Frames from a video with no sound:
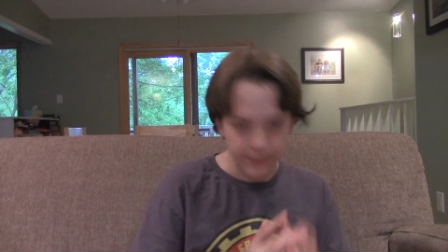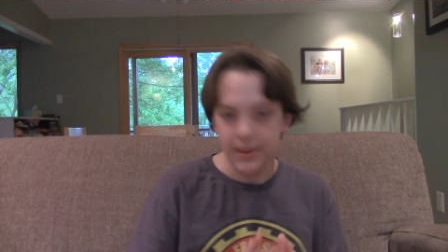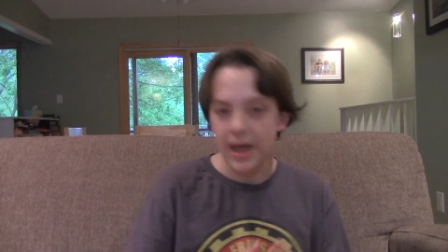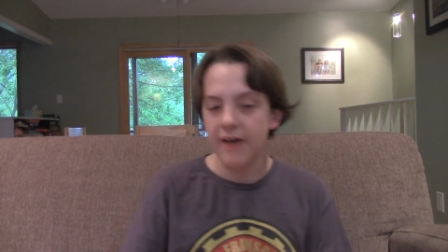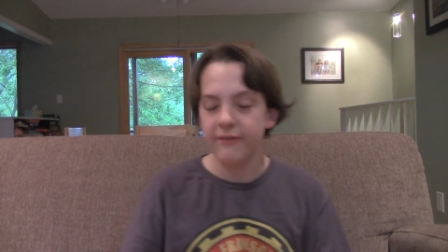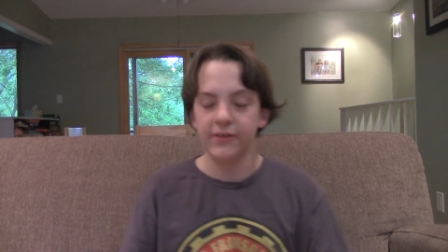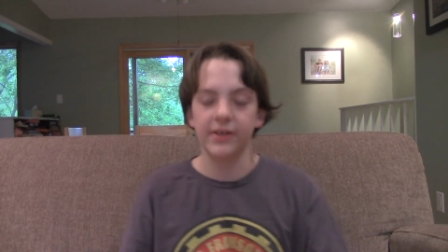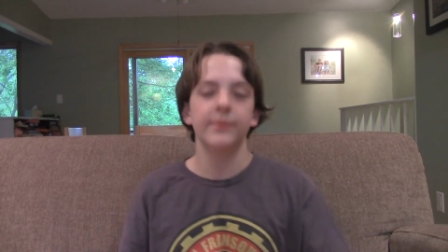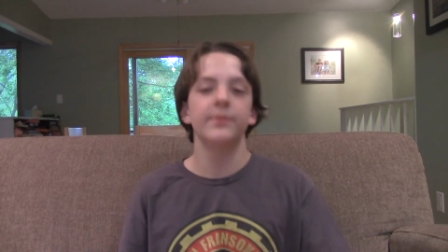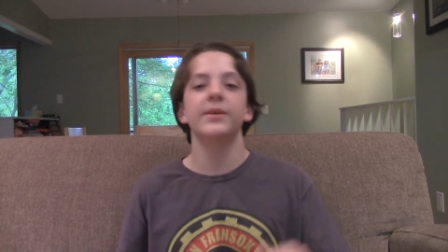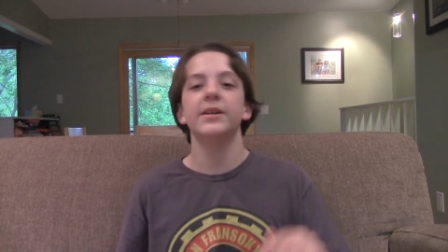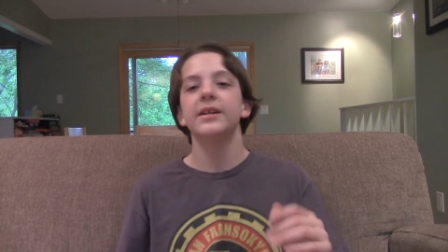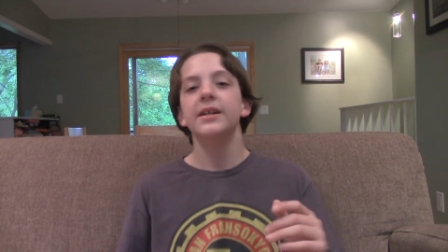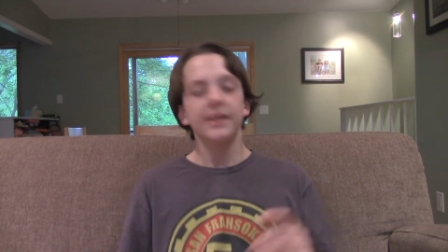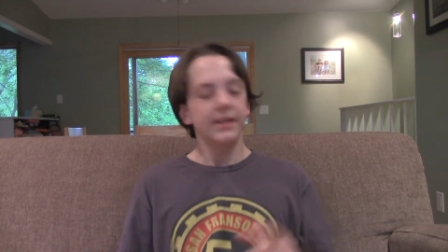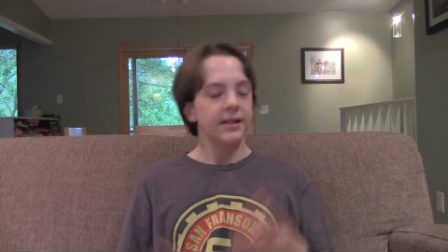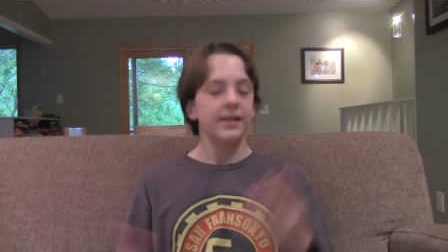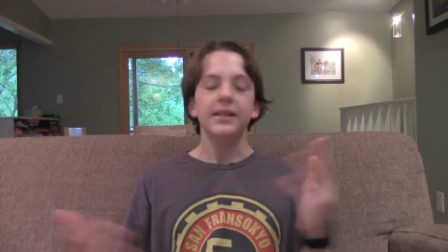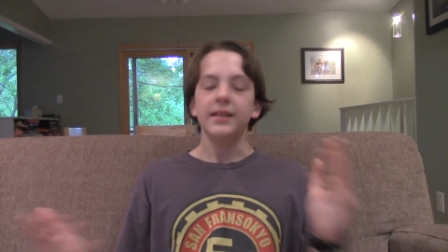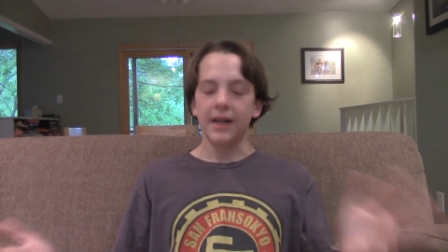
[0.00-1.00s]
laughing,
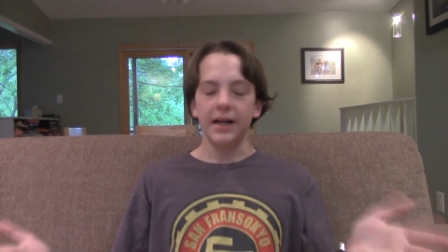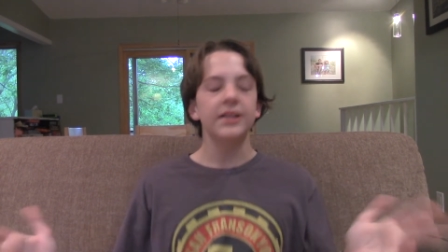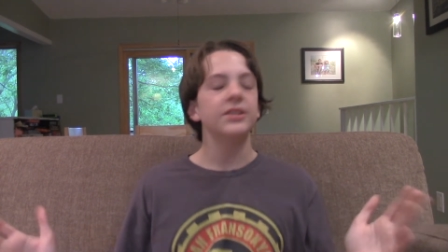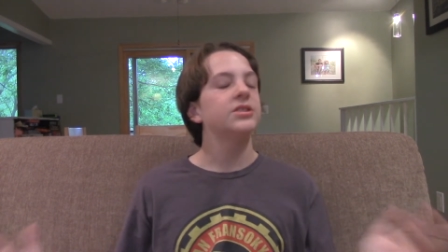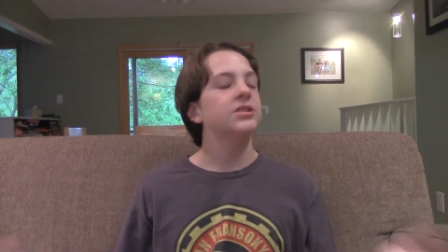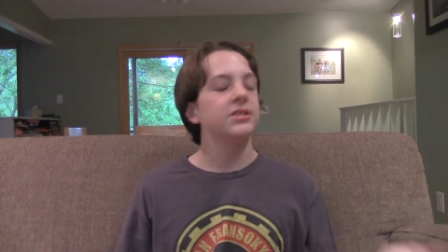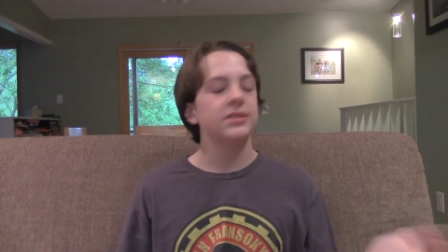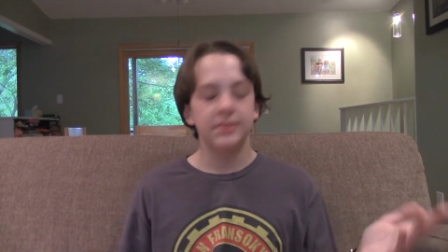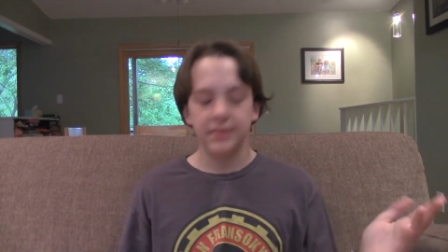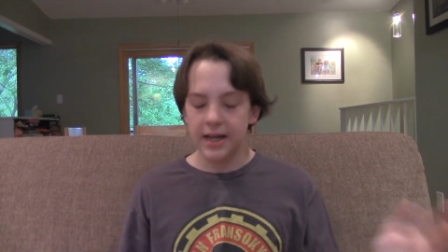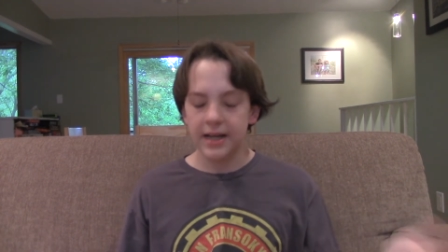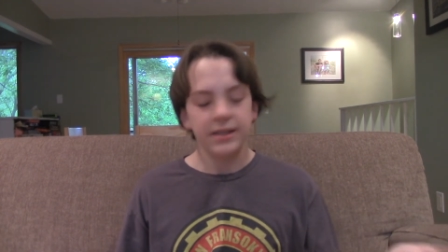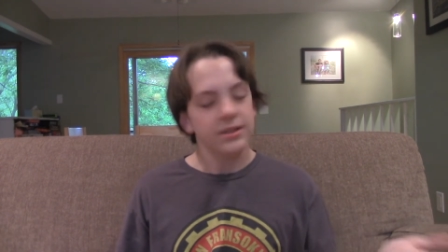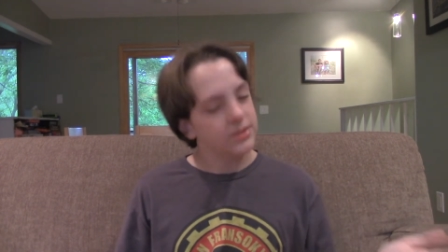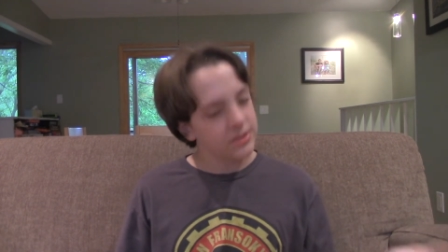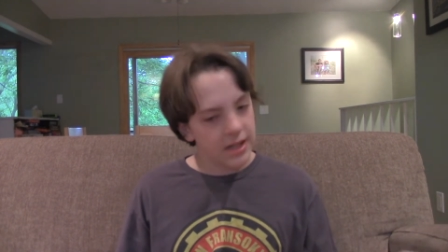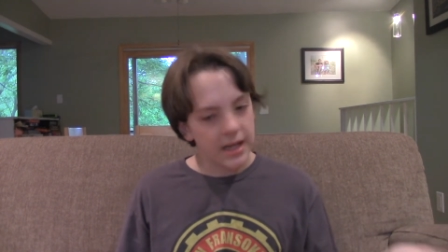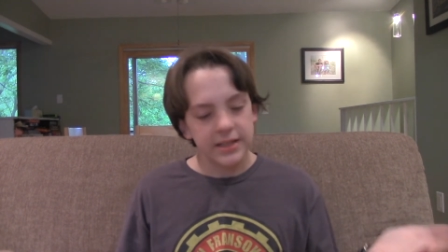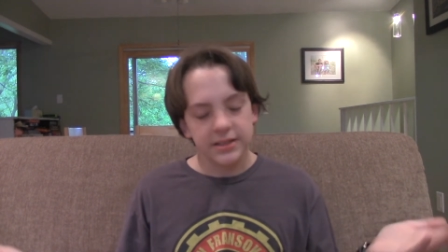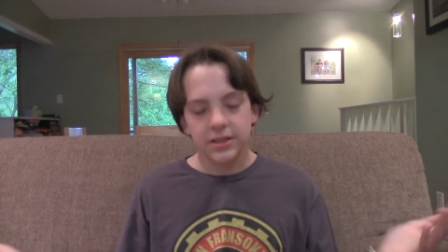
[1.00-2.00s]
but I just
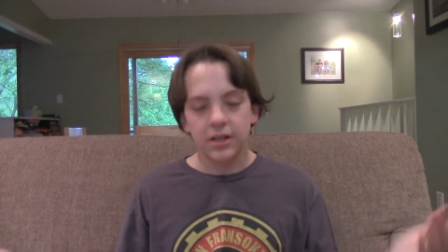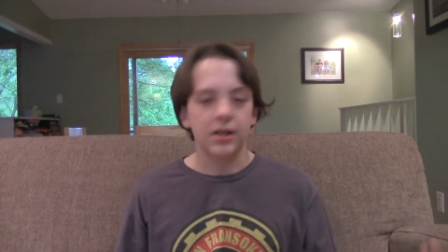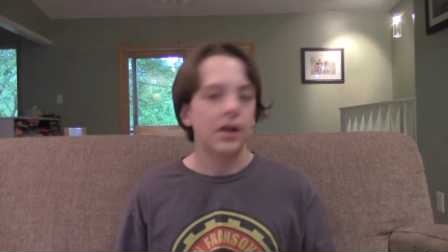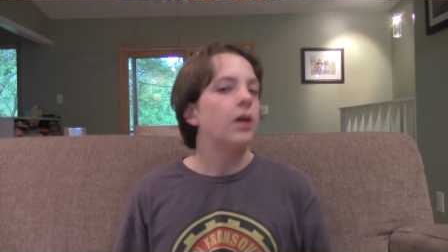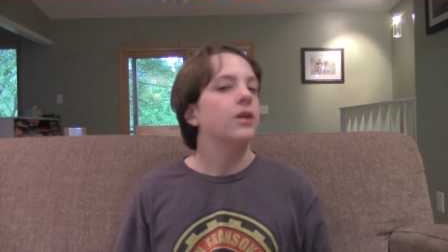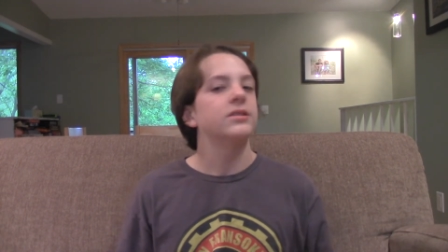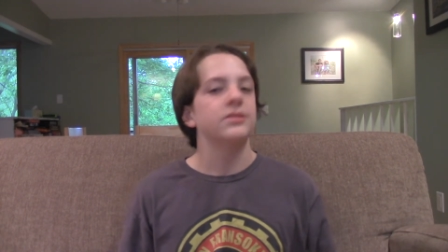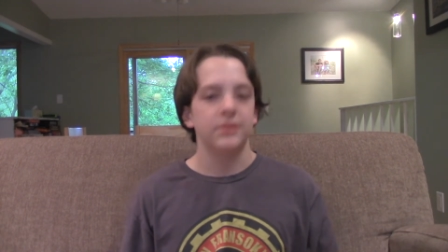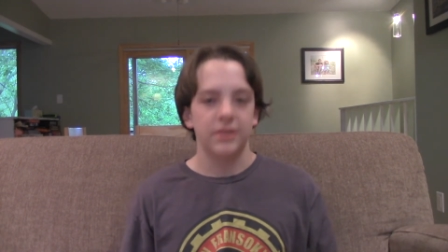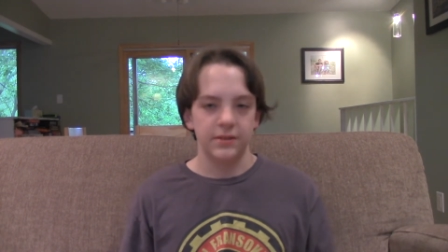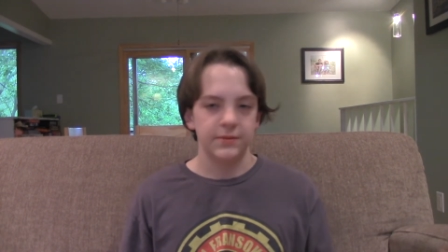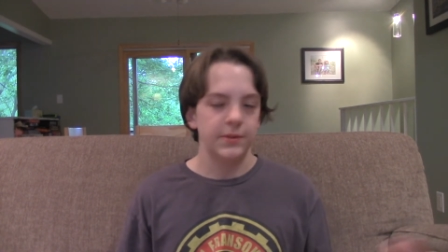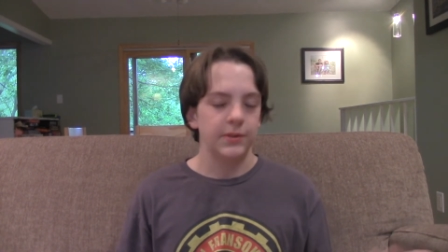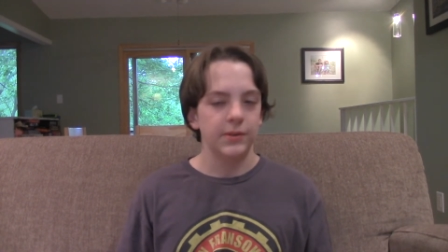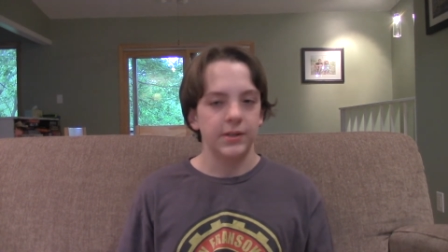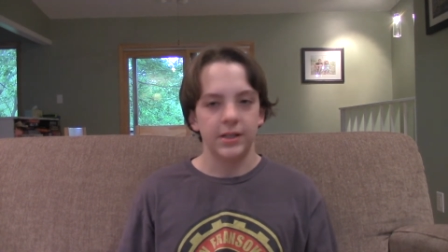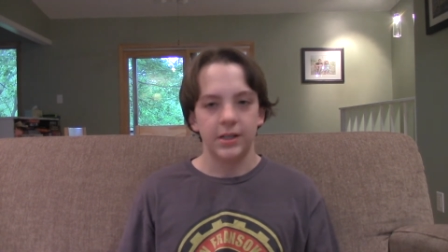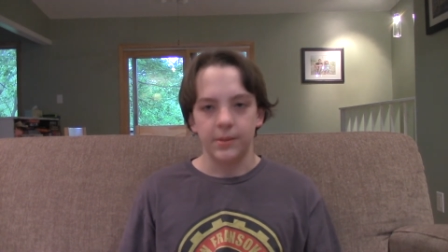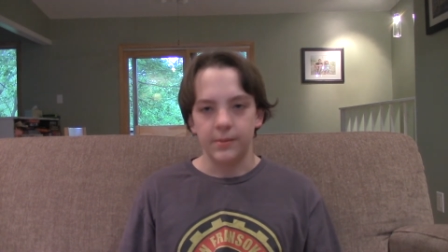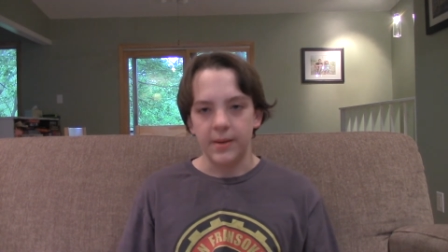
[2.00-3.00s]
that that song also gives me
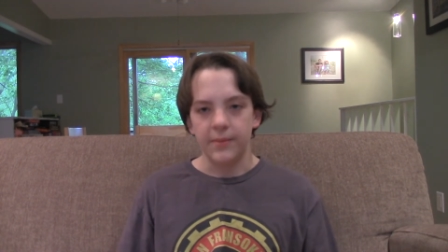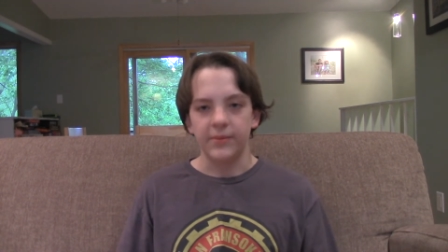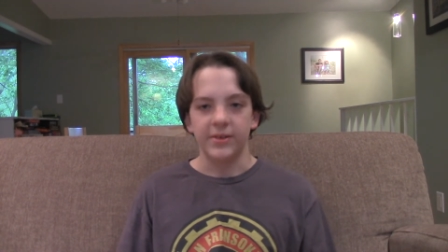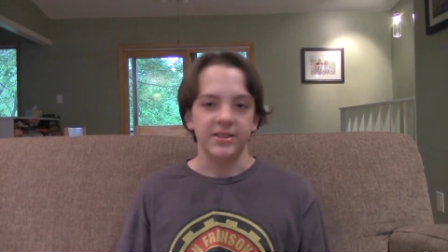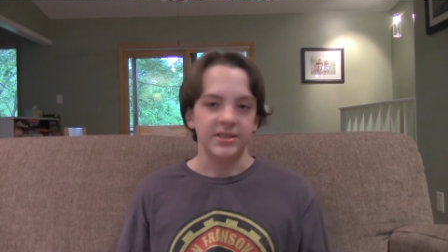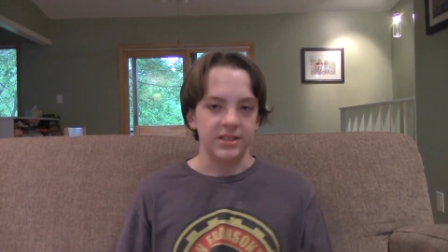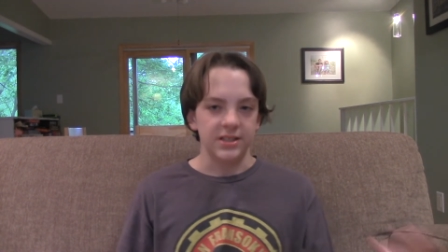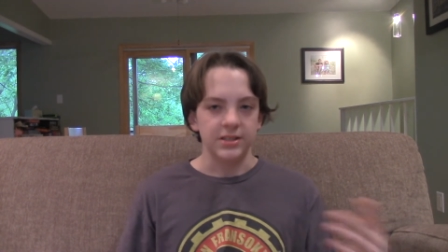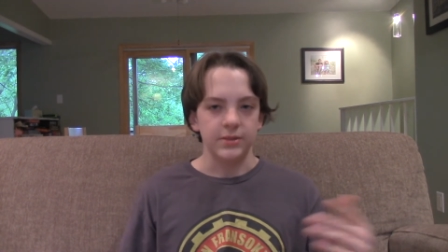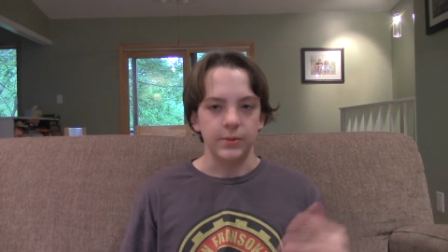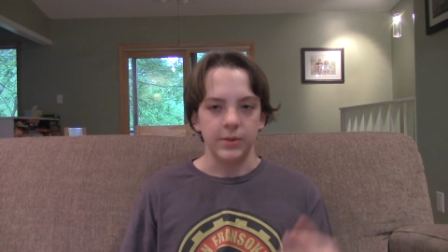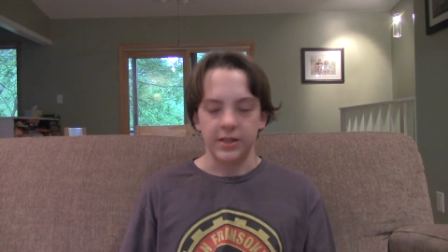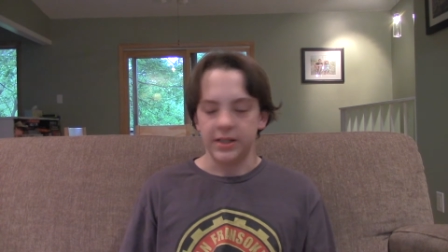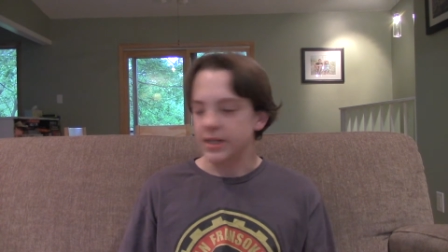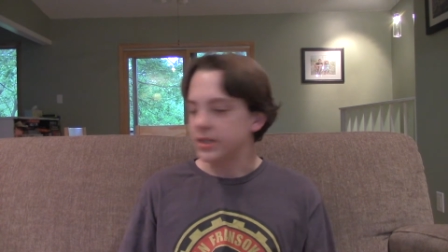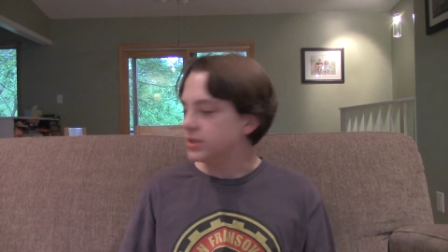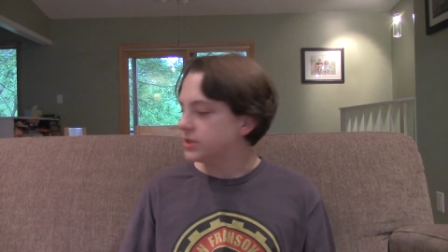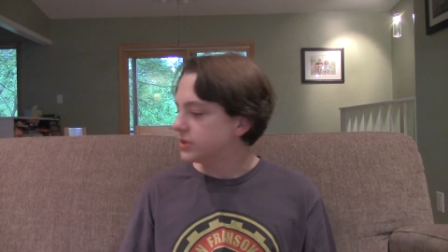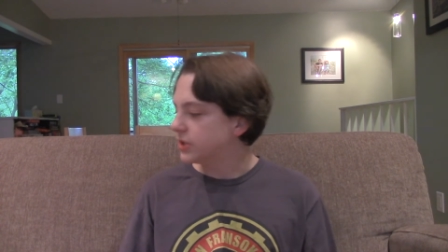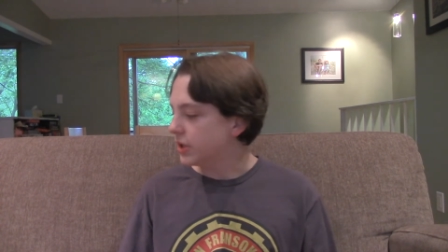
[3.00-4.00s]
really good memories and it's a really
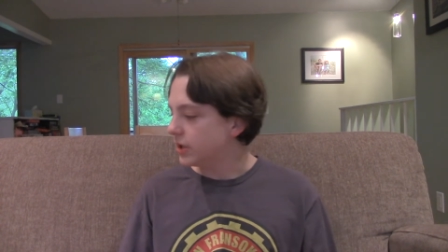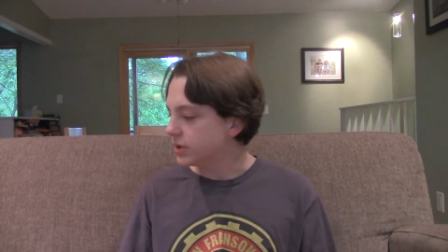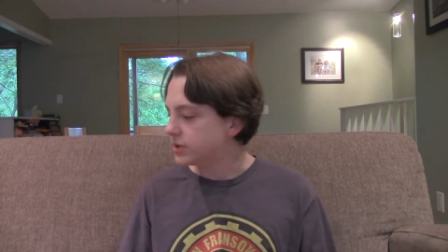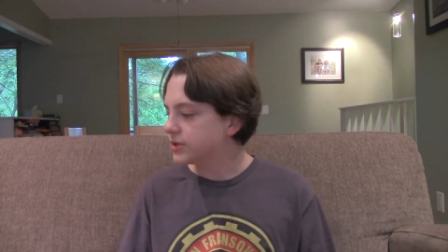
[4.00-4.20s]
catchy song.